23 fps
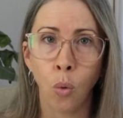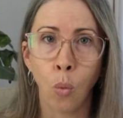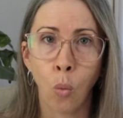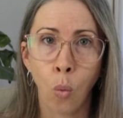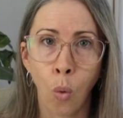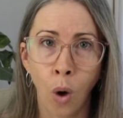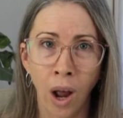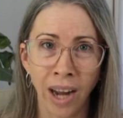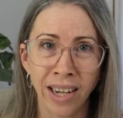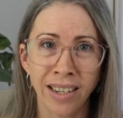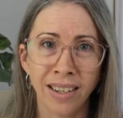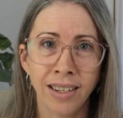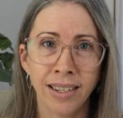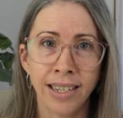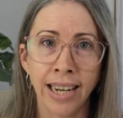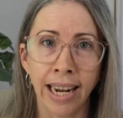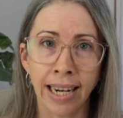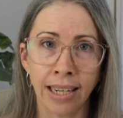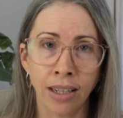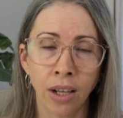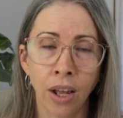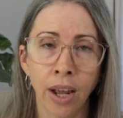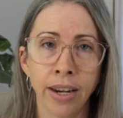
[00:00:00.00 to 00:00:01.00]
white
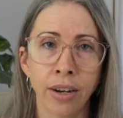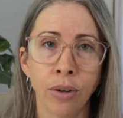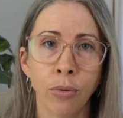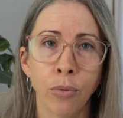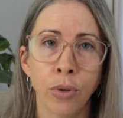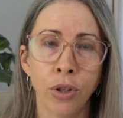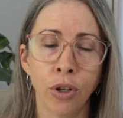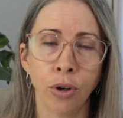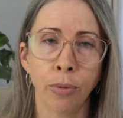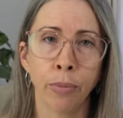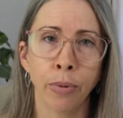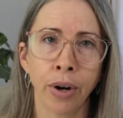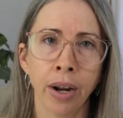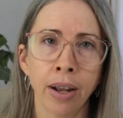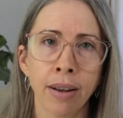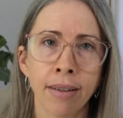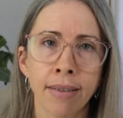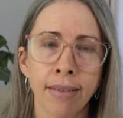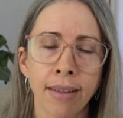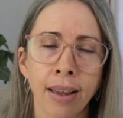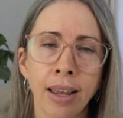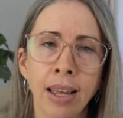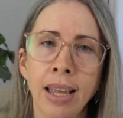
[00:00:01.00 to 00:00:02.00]
daylight with your
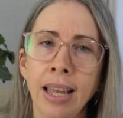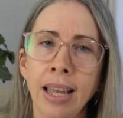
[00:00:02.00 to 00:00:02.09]
products.